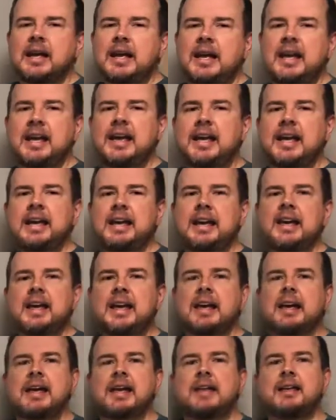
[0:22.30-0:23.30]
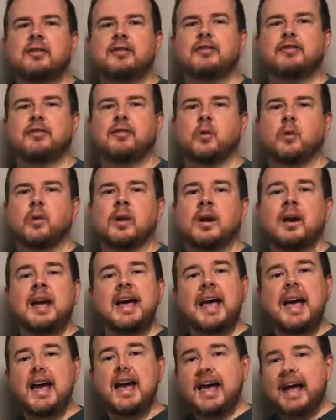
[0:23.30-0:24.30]
E is for
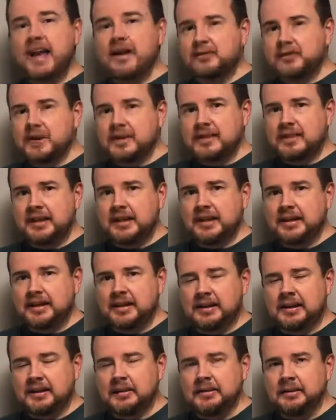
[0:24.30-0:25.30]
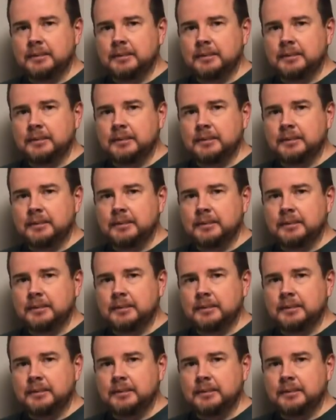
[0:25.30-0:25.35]
everything.